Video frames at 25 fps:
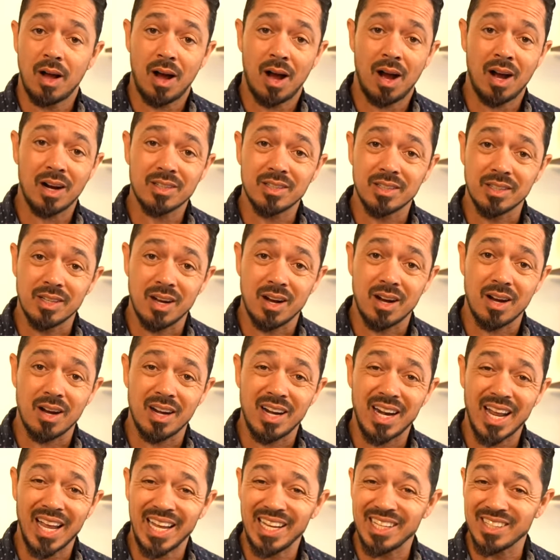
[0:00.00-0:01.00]

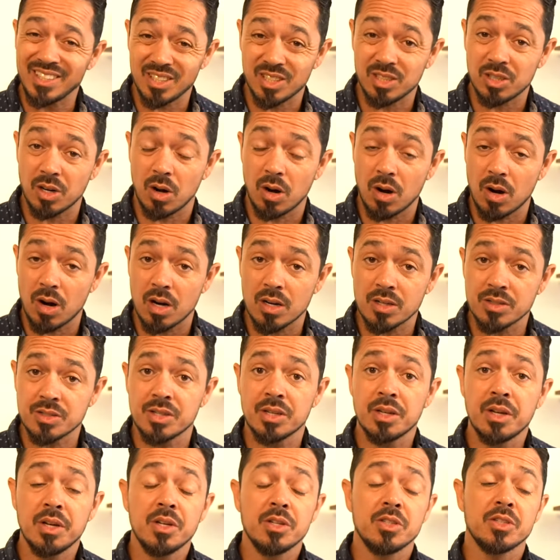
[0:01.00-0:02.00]
octagon eight stars.